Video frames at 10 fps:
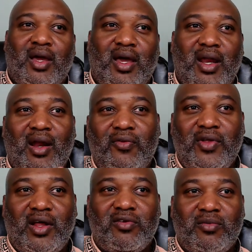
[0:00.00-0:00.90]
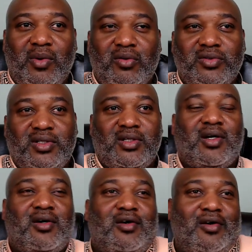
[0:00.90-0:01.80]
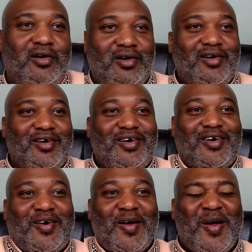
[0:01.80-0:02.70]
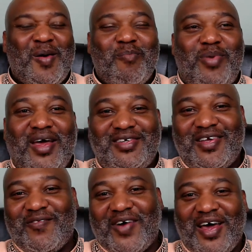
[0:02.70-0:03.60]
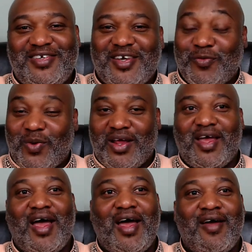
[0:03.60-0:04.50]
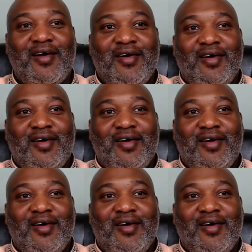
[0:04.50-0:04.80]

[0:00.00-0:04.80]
And I don't think that was the most uh, best advice. That's what I got.